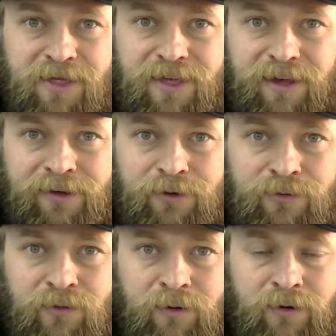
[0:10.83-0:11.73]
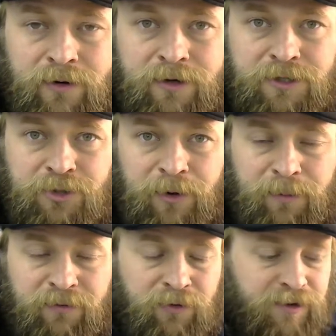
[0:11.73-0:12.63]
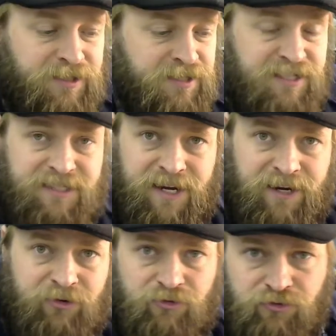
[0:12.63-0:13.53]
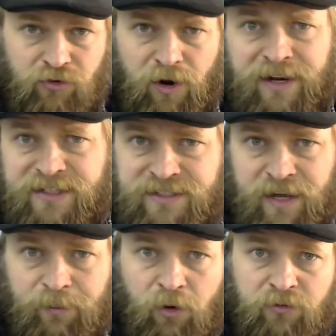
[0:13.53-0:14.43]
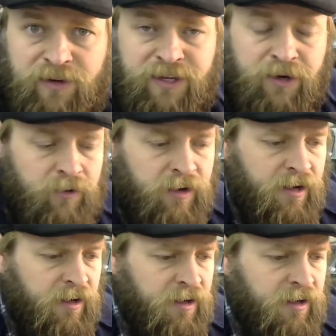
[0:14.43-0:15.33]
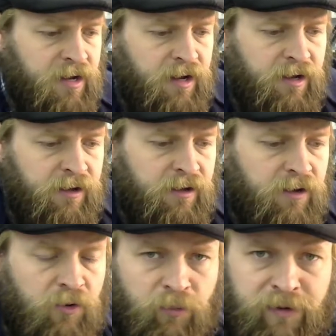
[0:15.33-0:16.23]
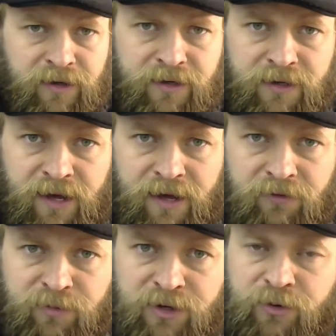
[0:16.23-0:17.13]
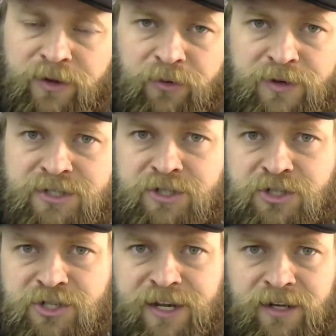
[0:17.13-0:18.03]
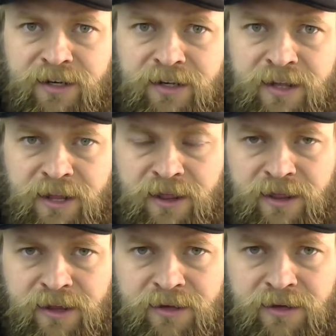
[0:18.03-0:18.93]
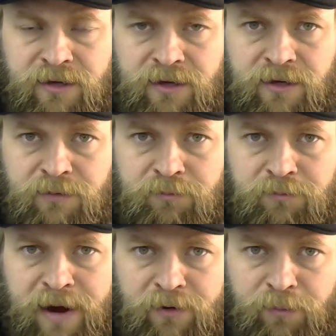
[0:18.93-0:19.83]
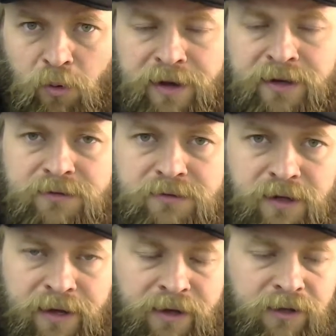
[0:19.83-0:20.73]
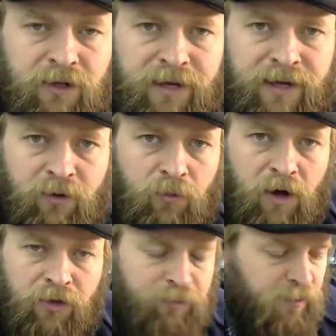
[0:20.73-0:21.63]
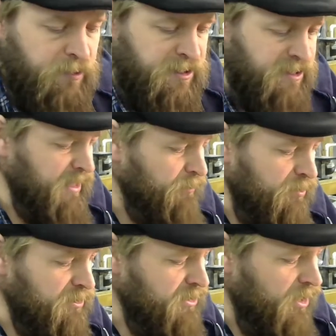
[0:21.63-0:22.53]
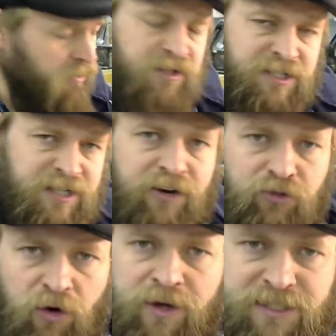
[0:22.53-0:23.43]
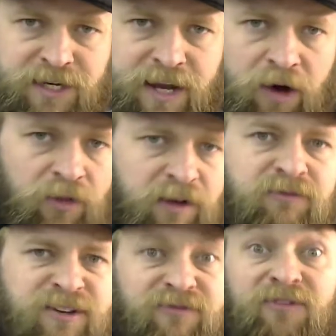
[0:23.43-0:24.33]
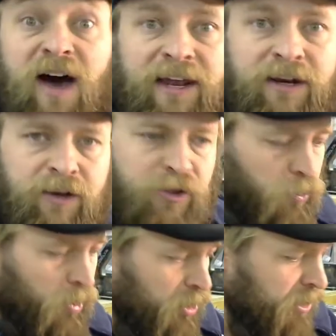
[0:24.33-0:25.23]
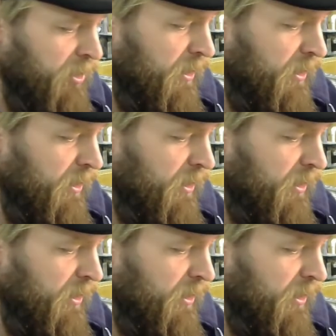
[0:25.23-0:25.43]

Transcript: thank you for joining me for this design drawing demo video. We have been doing the research in the PowerPoint and looking at other people's examples of design drawings and how they've defined the word.